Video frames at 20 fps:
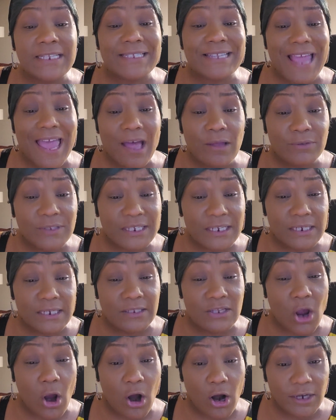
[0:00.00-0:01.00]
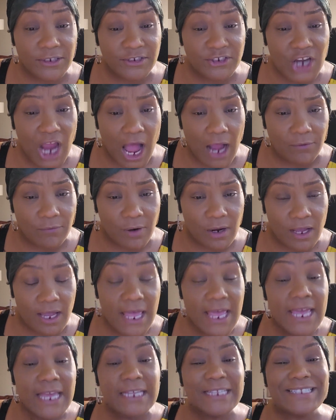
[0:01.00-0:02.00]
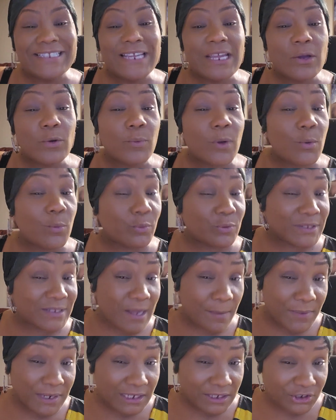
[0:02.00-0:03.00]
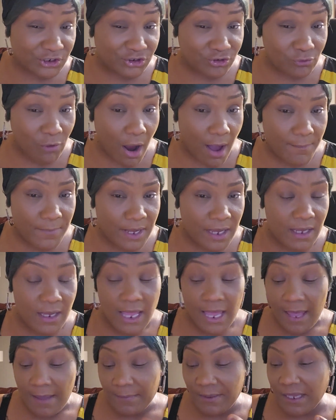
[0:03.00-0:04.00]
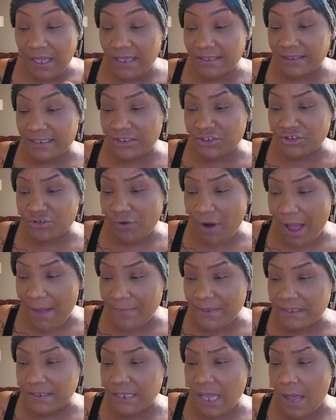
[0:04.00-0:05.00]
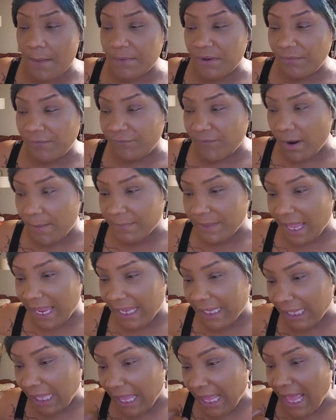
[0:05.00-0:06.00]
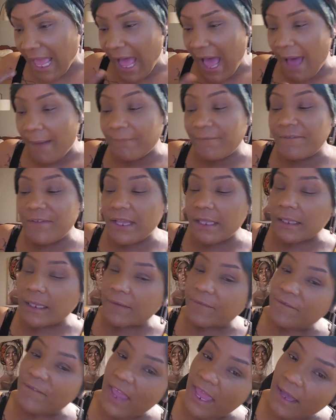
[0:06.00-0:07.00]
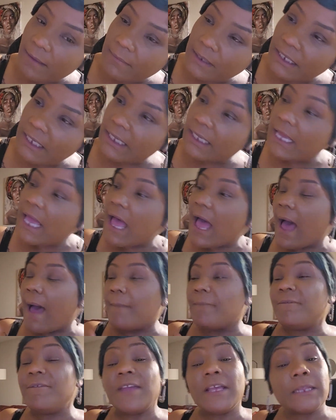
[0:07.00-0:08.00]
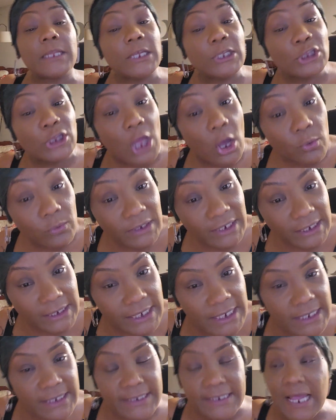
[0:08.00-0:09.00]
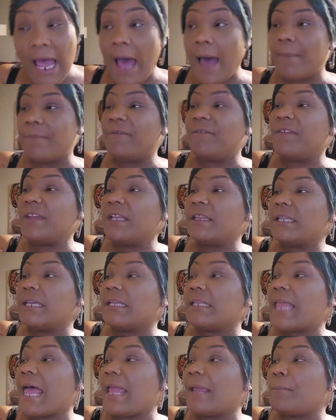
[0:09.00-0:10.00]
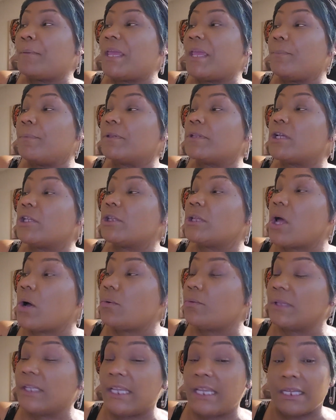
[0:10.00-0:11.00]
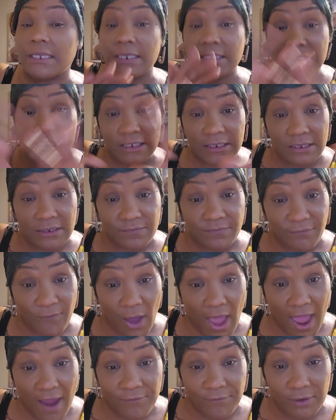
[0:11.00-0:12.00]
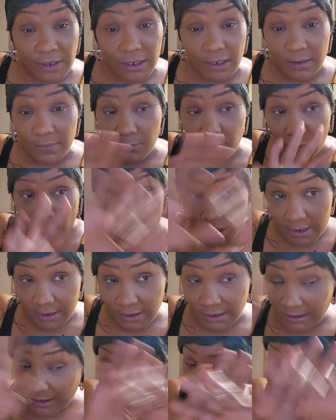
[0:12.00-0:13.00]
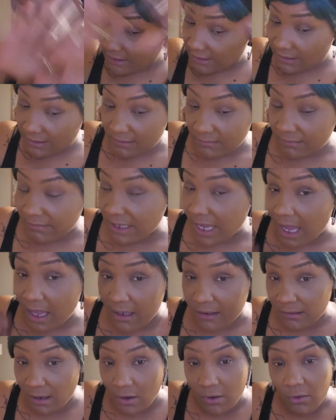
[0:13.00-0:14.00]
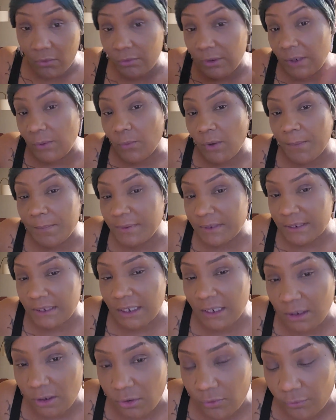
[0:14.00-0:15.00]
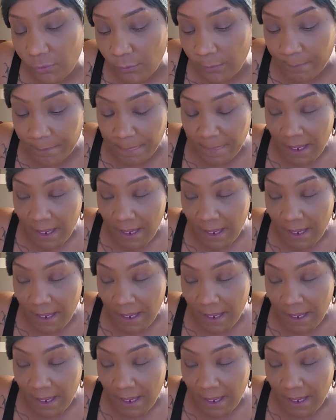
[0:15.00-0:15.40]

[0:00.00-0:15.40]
down to this heart chakra, deal with some of this trauma, because this trauma is coming from like, I'm feeling family, I'm feeling loneliness, I'm feeling like people are lonely, and this is for everyone. This is not only one particular group.